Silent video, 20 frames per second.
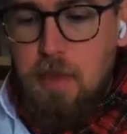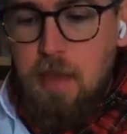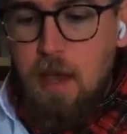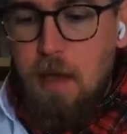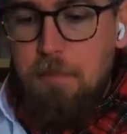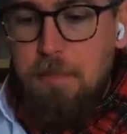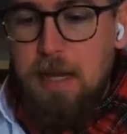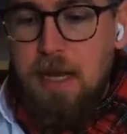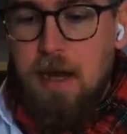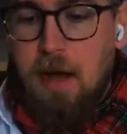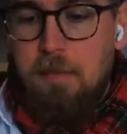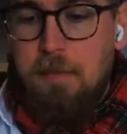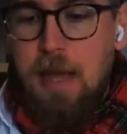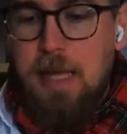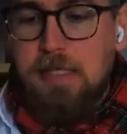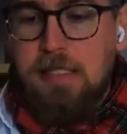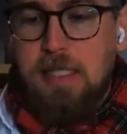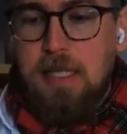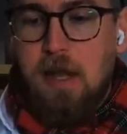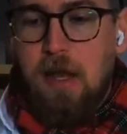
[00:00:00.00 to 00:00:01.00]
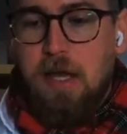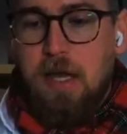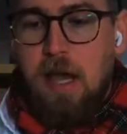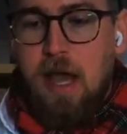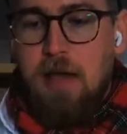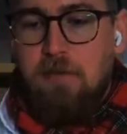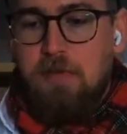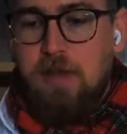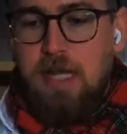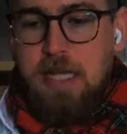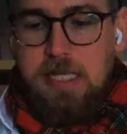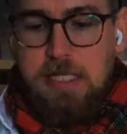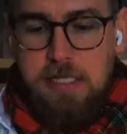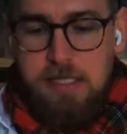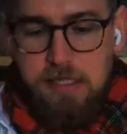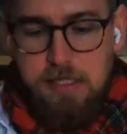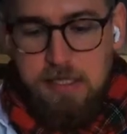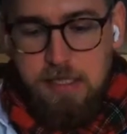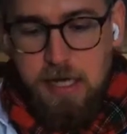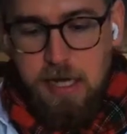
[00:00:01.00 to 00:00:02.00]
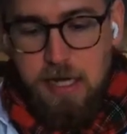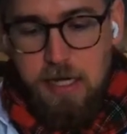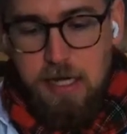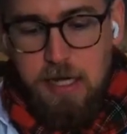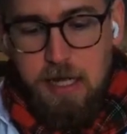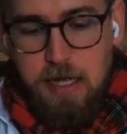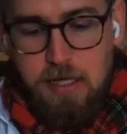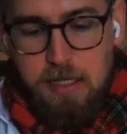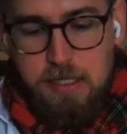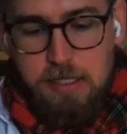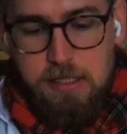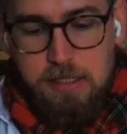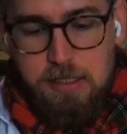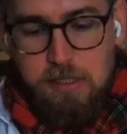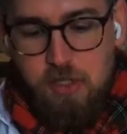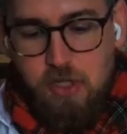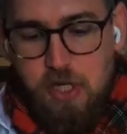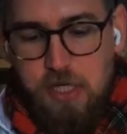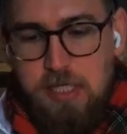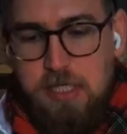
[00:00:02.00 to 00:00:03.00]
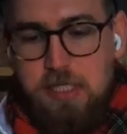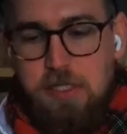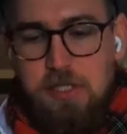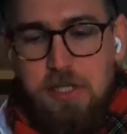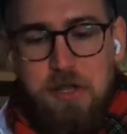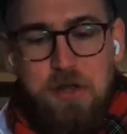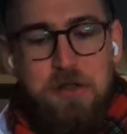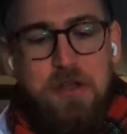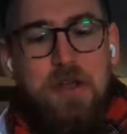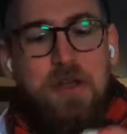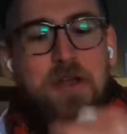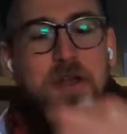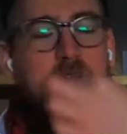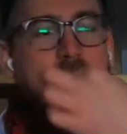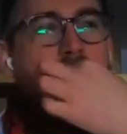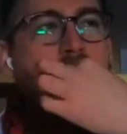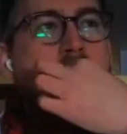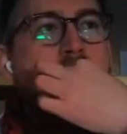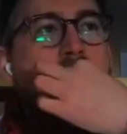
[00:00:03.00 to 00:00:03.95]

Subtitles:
I mean, I'm acting like I haven't eaten today. This cheese is so good.